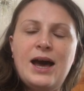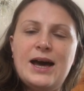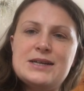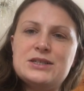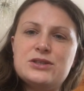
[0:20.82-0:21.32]

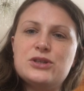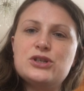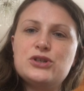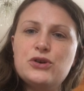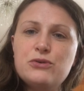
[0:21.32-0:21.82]
And the
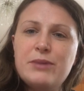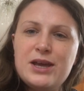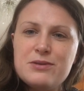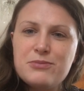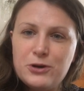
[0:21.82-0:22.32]
two
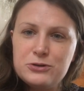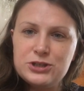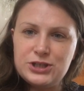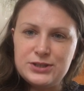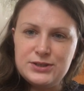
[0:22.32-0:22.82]
main
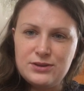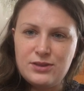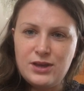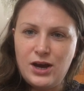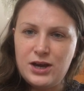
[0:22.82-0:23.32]
approaches
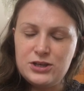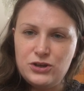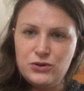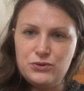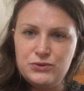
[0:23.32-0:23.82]
that I
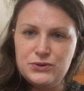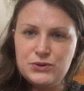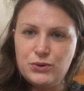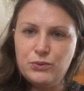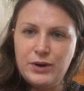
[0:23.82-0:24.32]

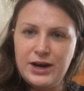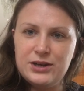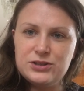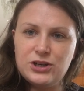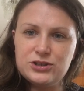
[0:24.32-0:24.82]
used
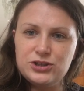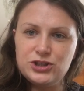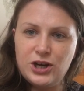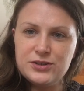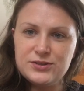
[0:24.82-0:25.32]
were Dr.
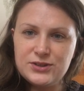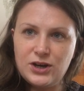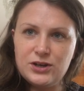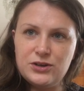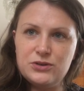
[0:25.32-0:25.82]
John
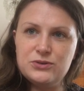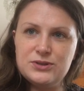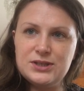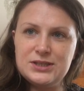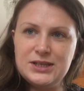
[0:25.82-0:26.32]

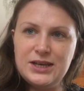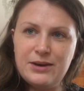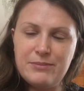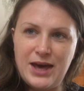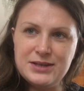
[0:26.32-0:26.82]
Sarno's
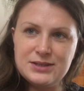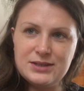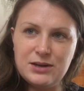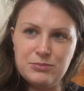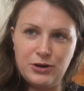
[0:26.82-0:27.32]

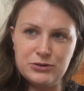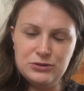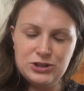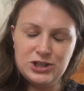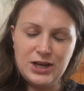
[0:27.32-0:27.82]
TMS
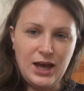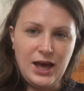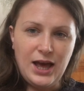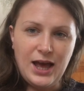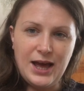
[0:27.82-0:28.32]
approach
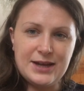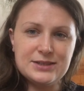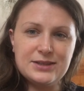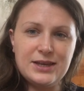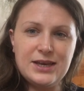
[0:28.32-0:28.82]

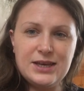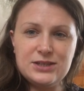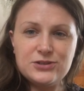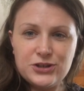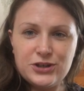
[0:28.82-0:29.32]
and the
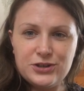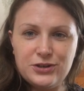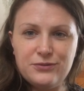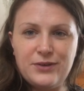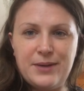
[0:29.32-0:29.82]

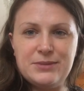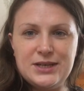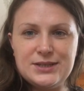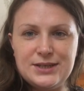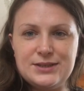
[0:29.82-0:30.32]
internal
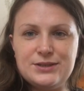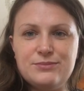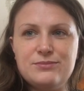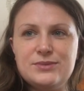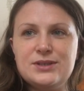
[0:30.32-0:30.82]
family
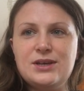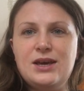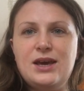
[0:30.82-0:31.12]
systems